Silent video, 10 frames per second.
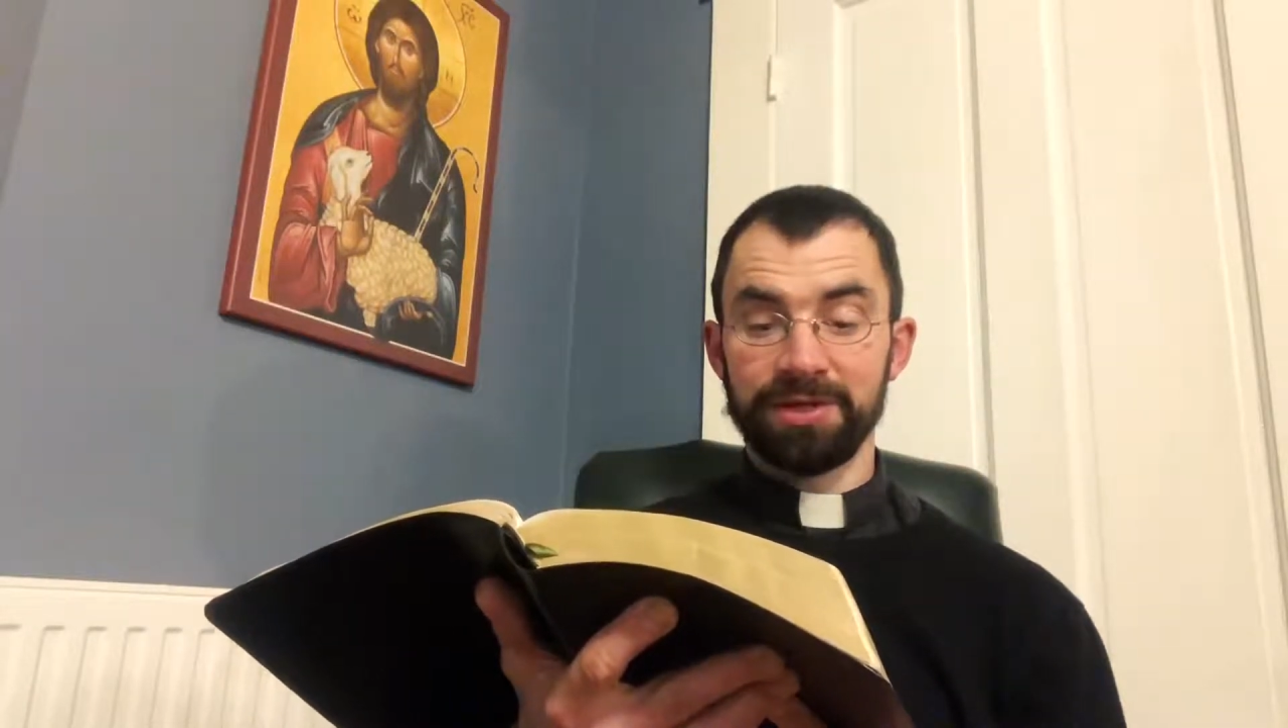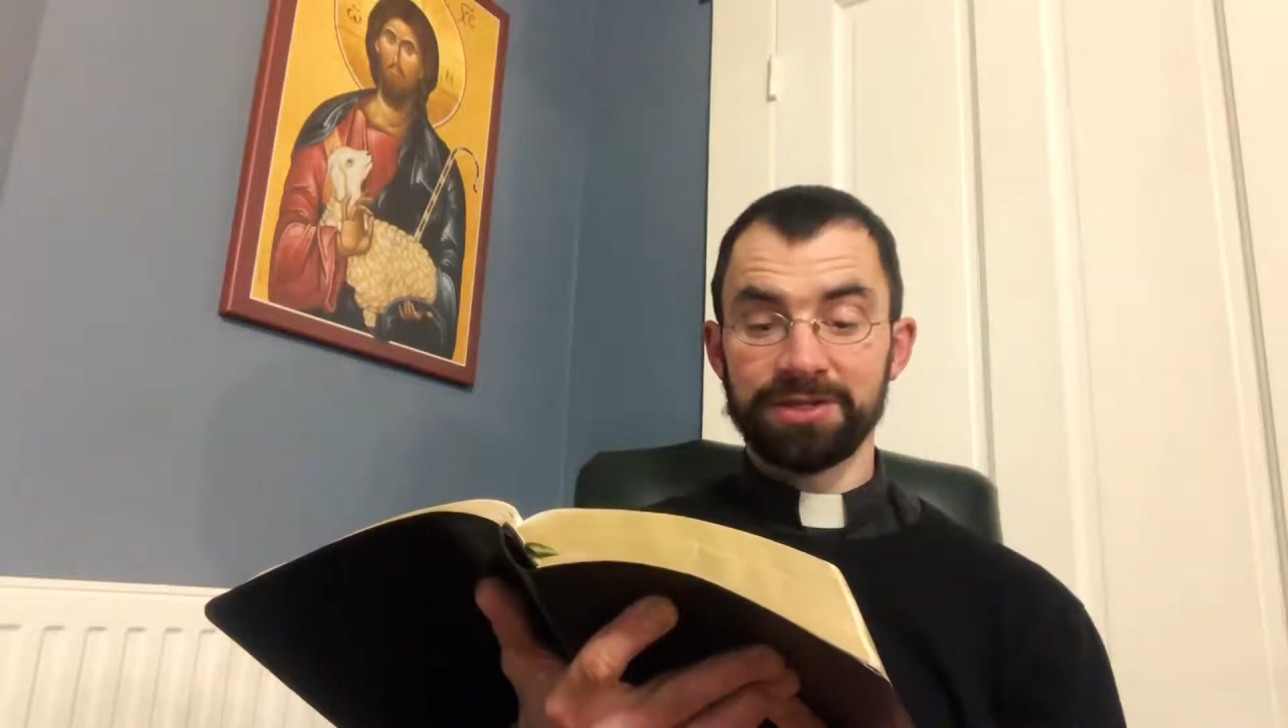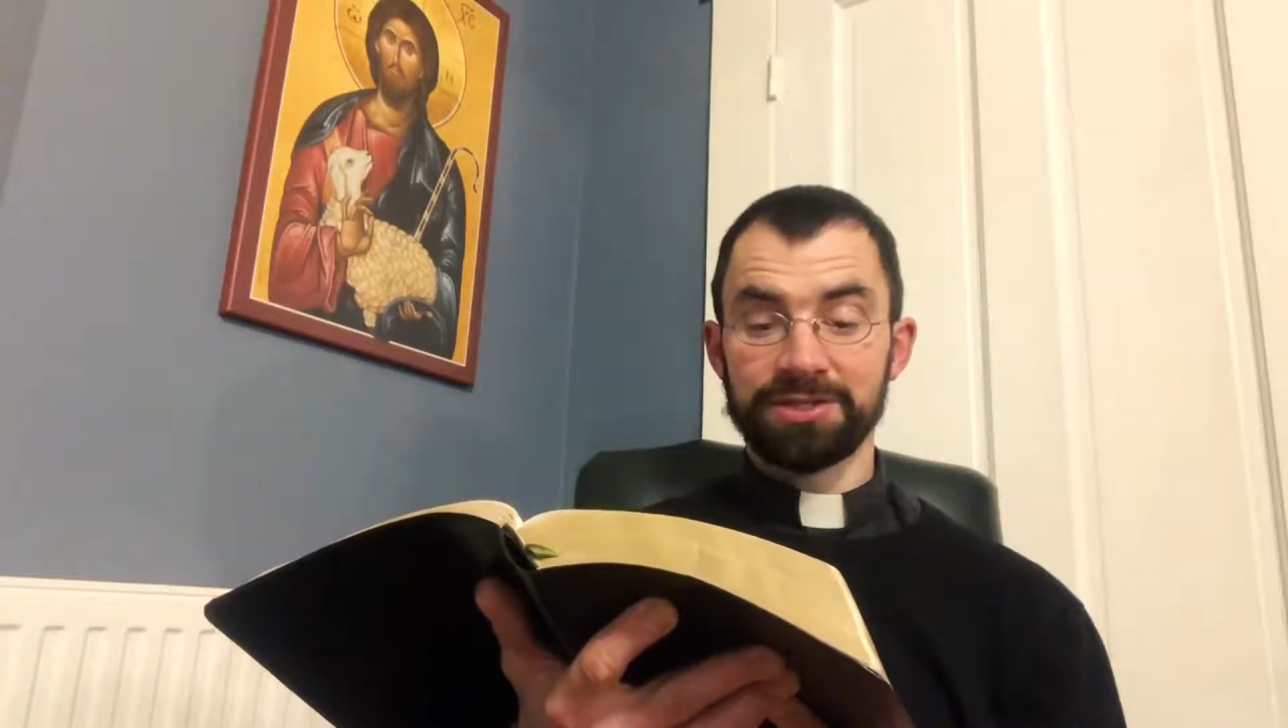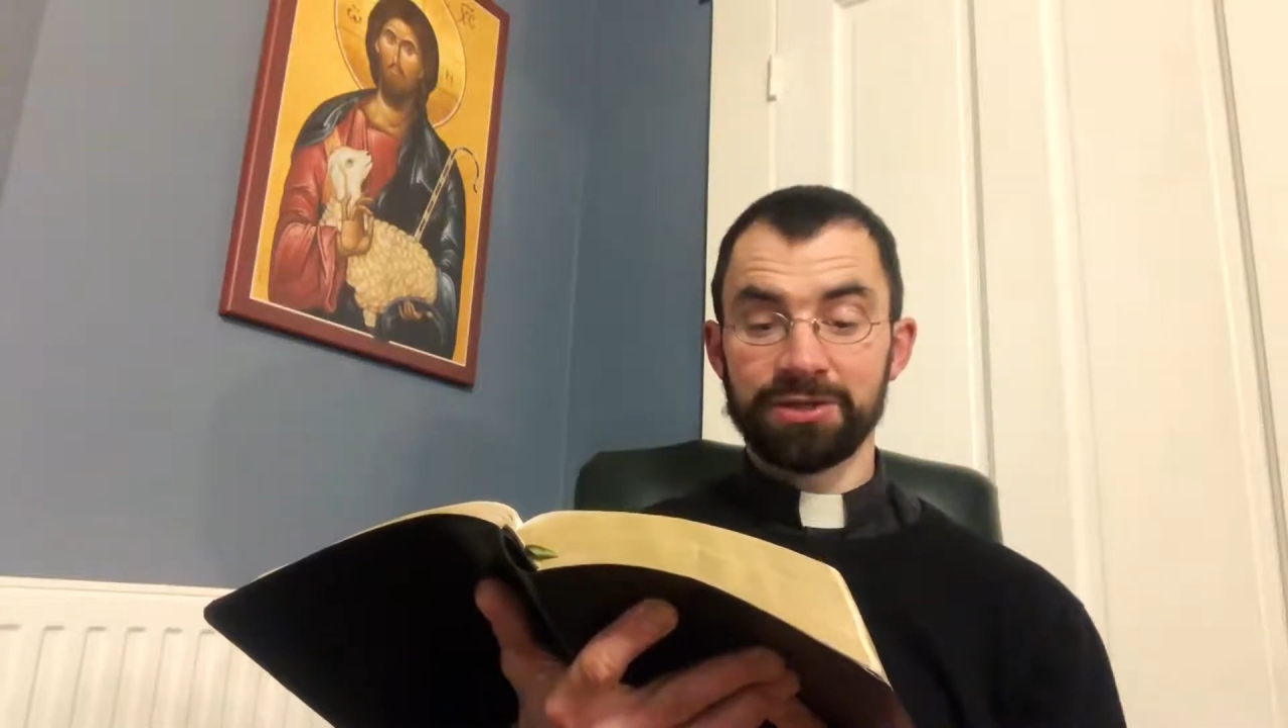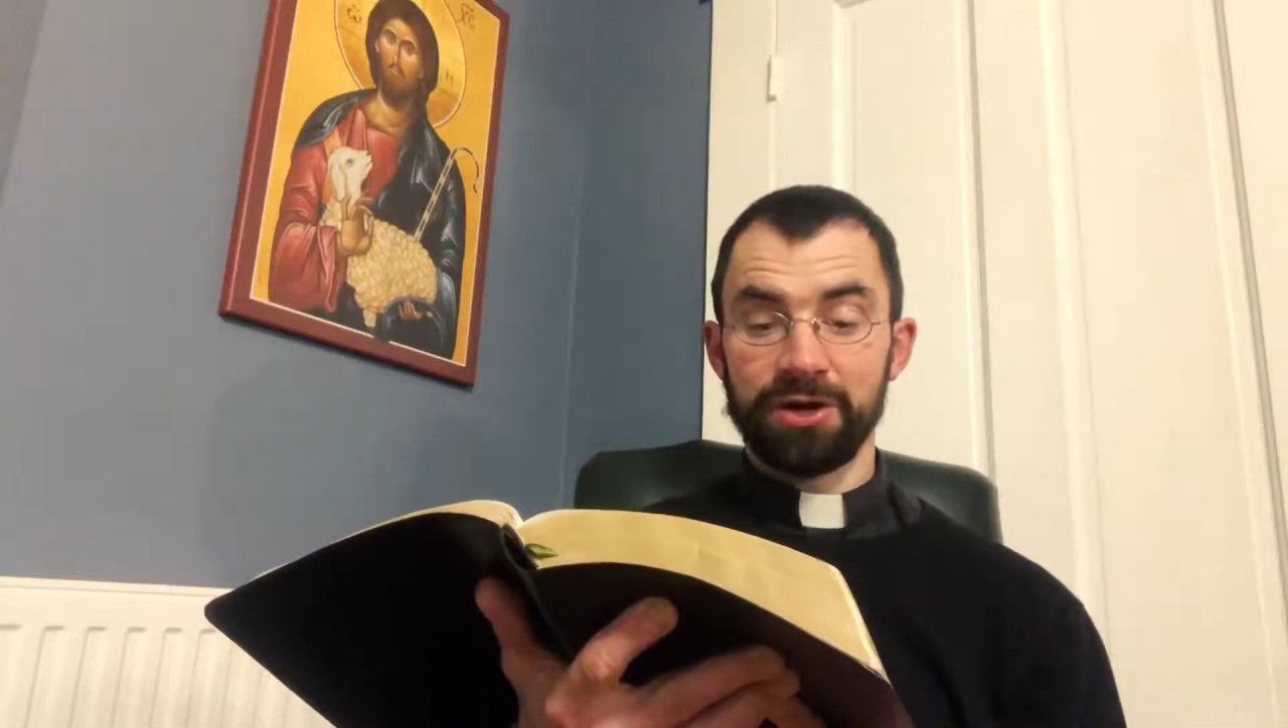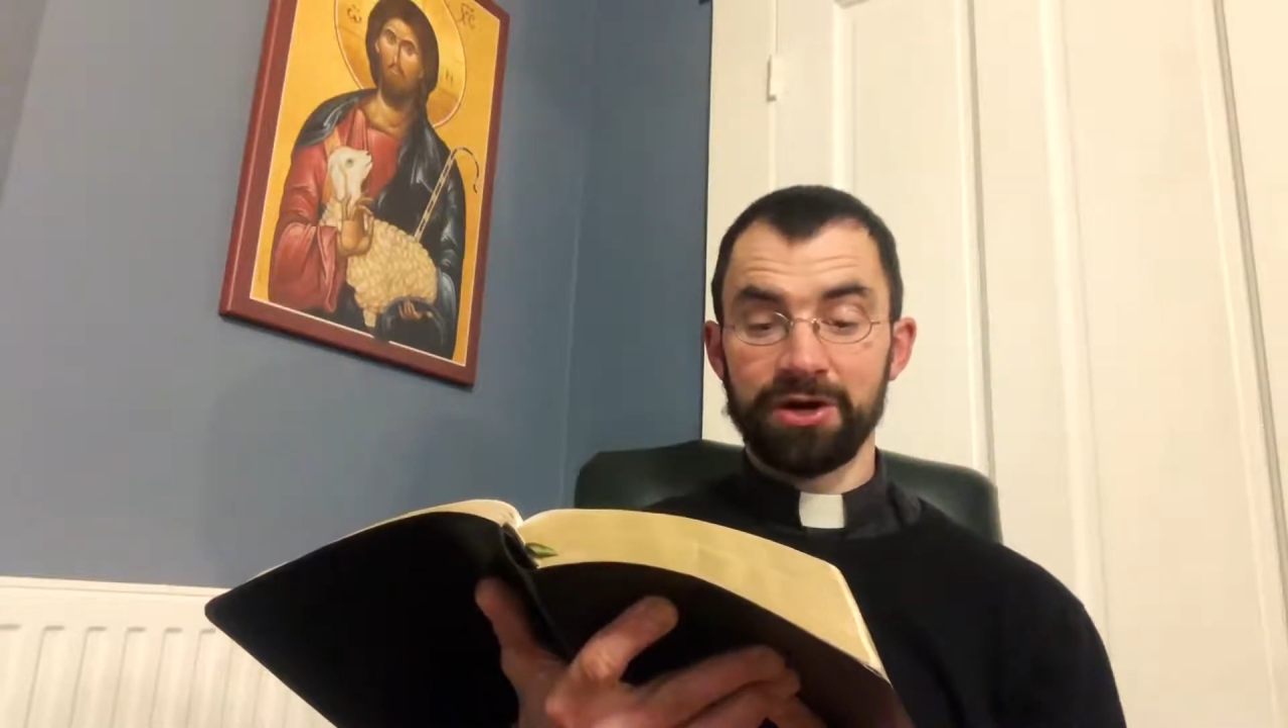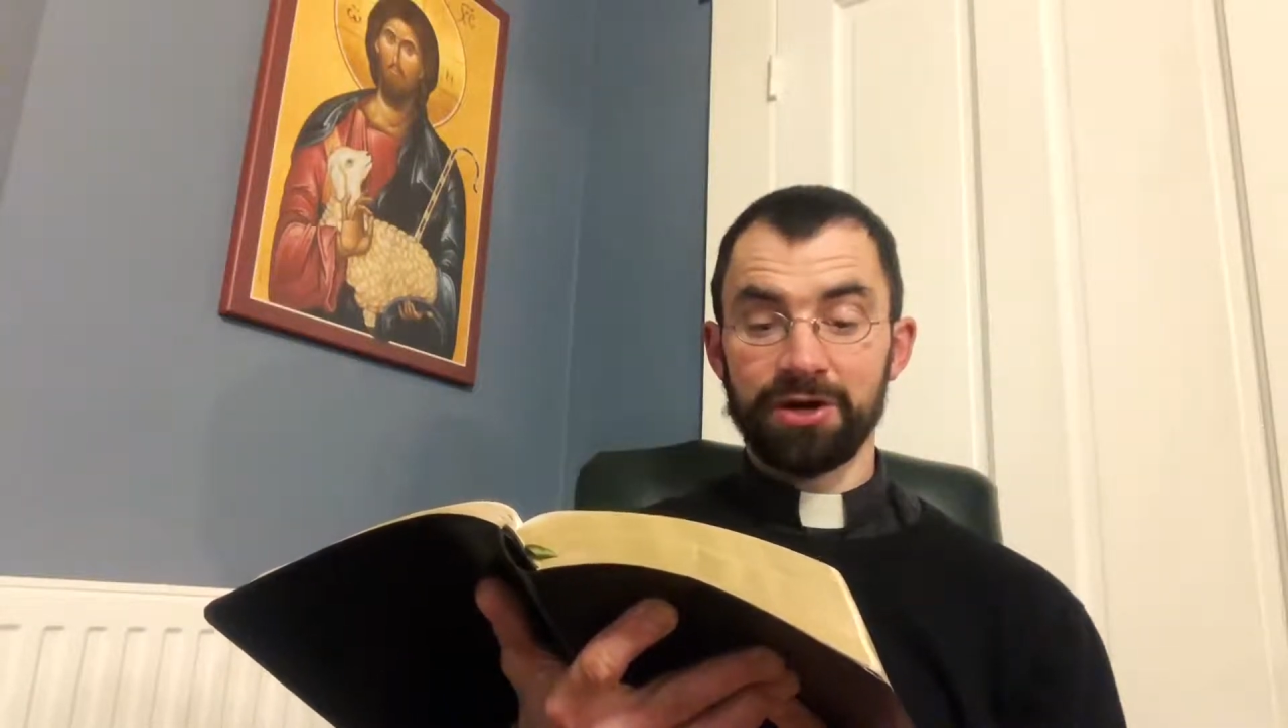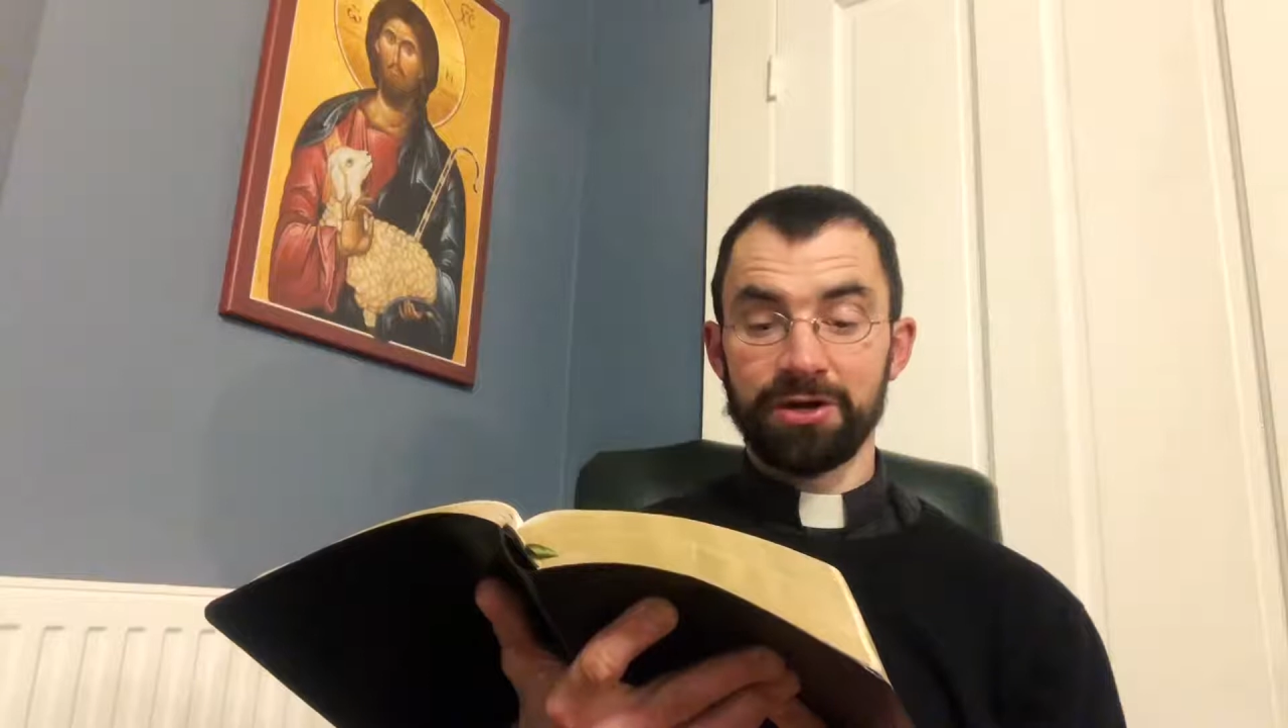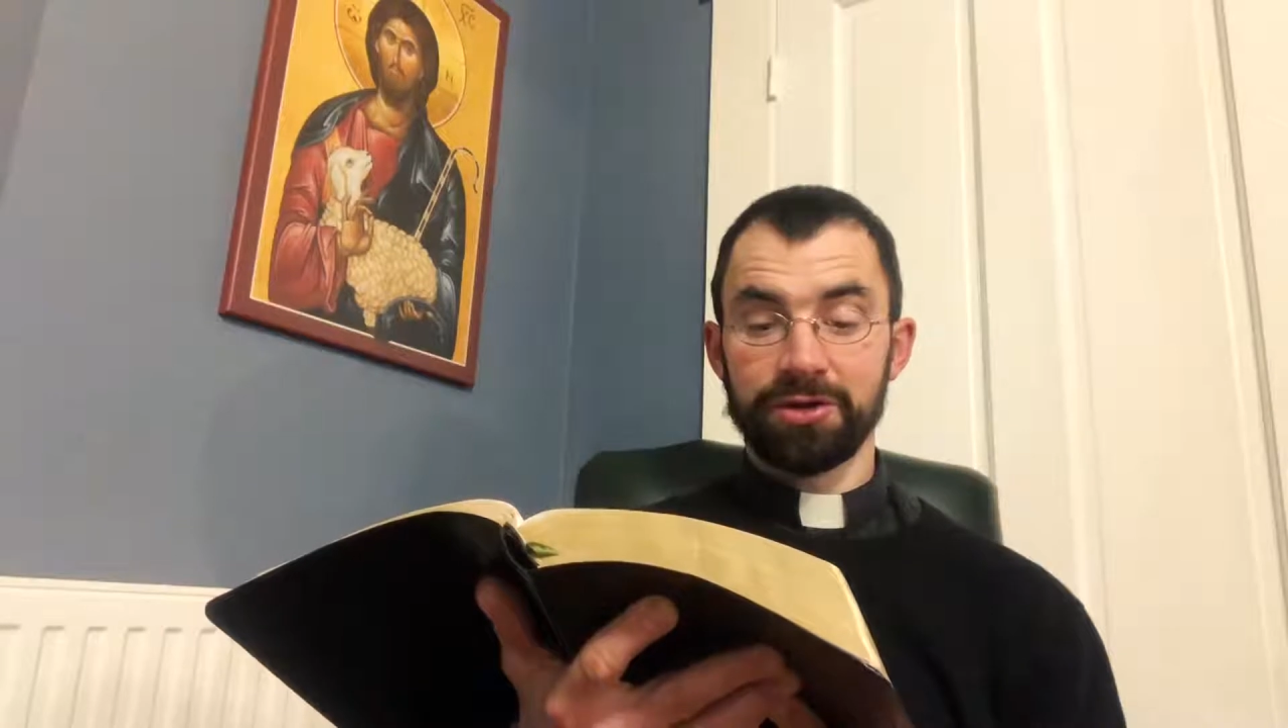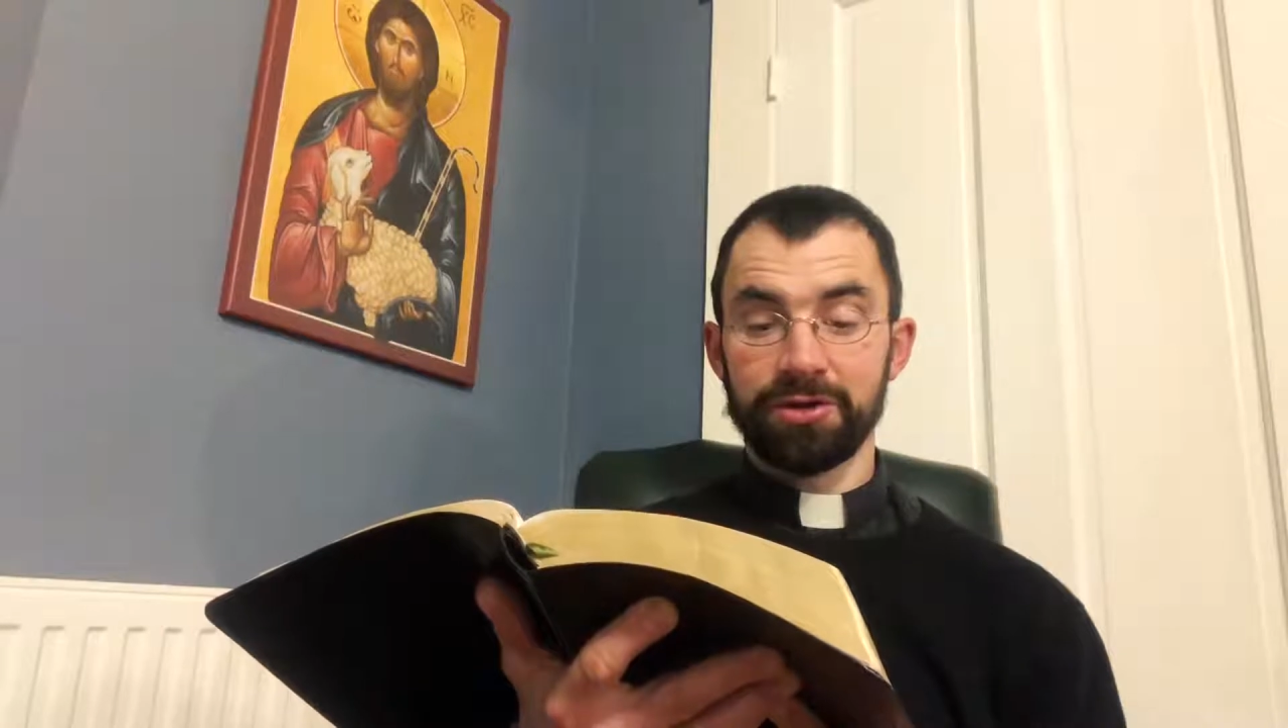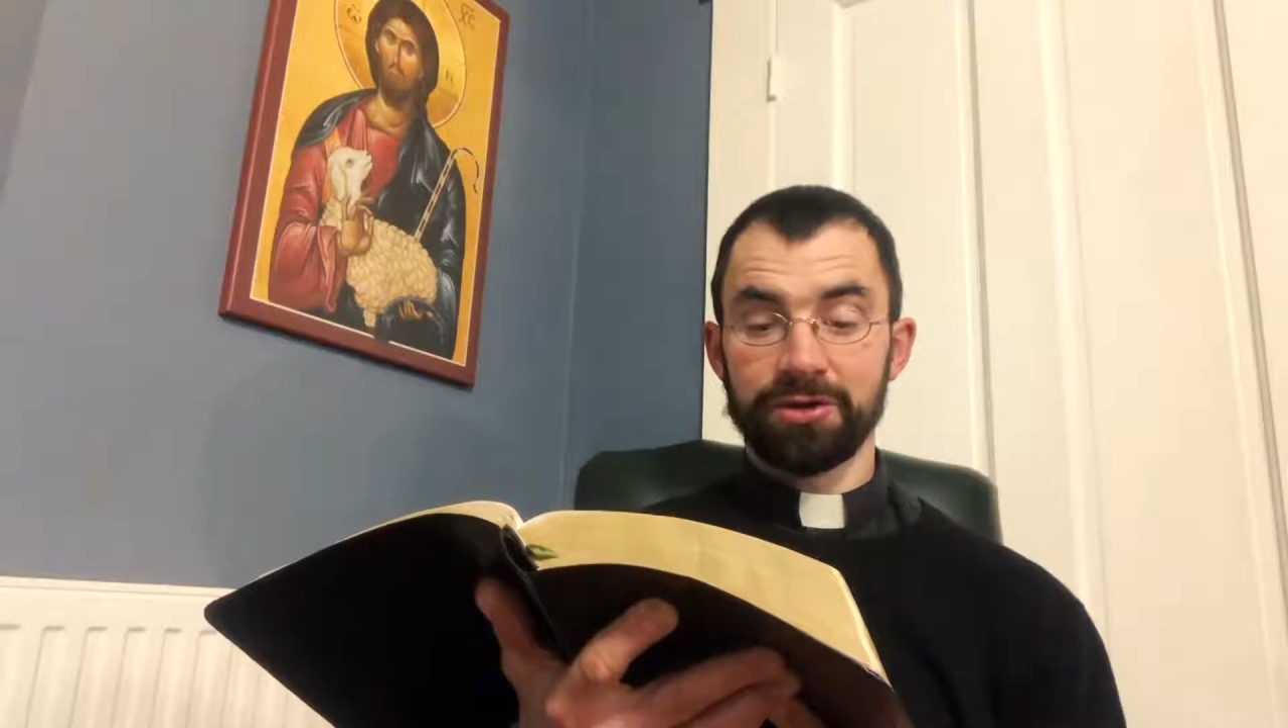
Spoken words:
they saw